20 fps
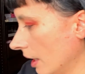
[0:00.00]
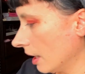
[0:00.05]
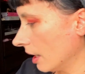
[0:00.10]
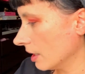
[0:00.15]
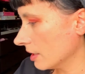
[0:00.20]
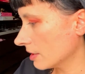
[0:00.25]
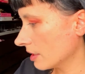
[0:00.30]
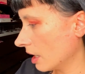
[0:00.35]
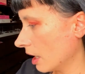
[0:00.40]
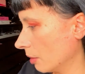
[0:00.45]

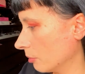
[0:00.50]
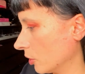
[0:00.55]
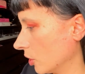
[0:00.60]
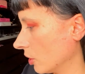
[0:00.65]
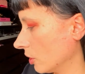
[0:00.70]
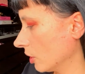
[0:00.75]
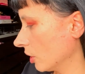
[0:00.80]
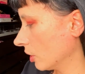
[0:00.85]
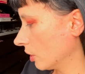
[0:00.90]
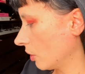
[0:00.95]
and I'm
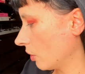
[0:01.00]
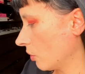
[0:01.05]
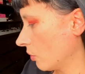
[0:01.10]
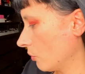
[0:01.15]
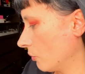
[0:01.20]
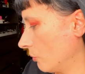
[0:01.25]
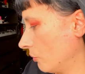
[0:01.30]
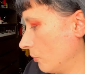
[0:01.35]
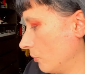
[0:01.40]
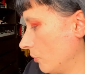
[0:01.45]
gonna go
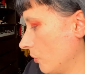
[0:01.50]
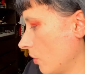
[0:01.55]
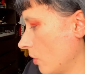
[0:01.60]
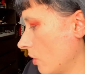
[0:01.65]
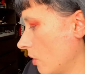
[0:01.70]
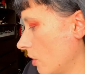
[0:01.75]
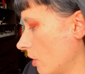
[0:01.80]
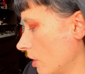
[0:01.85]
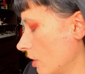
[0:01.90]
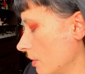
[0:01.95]

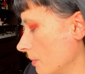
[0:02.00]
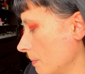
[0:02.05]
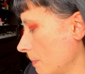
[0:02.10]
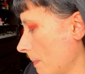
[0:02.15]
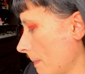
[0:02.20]
for